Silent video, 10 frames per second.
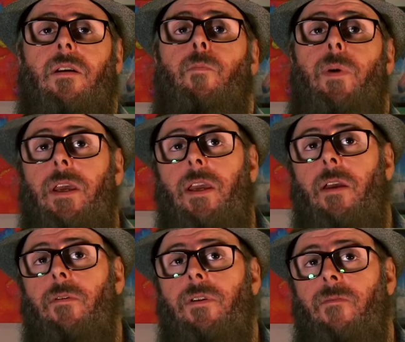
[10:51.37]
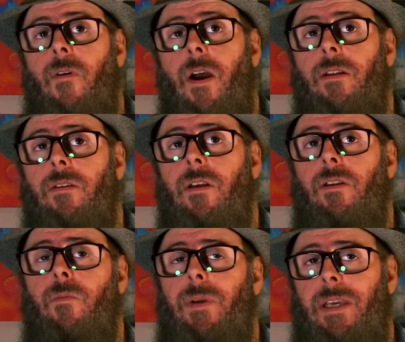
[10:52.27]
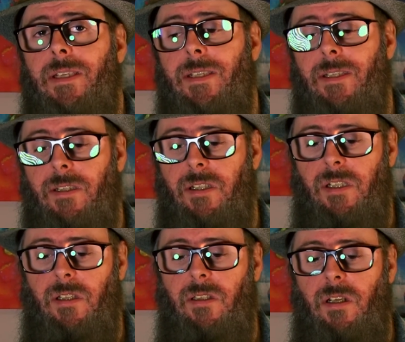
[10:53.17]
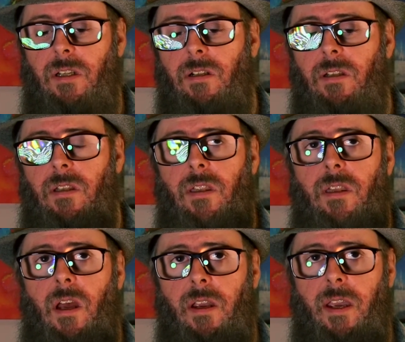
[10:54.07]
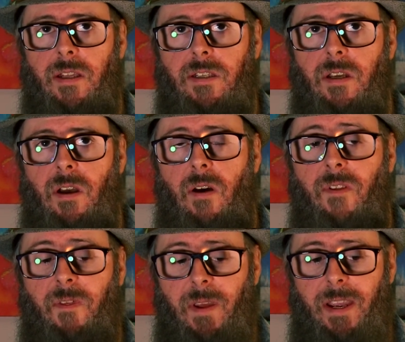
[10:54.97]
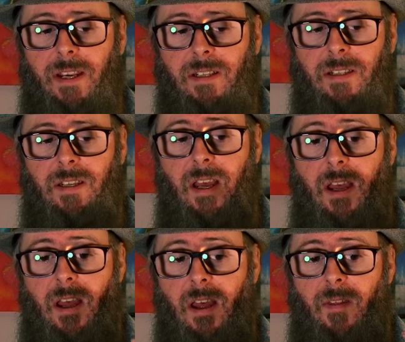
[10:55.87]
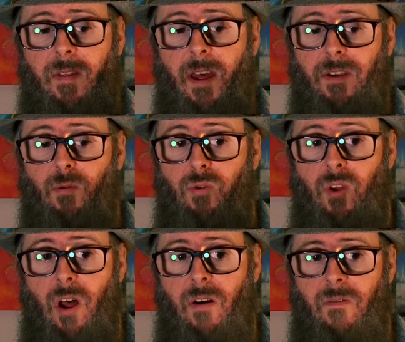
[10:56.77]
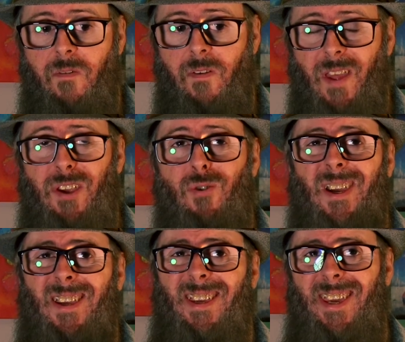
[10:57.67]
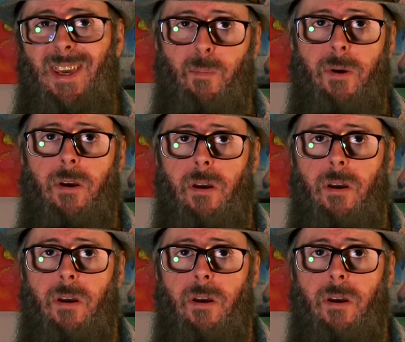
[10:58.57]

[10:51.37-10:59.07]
Being able to find little pieces, just little nuggets of the things that you love that you can keep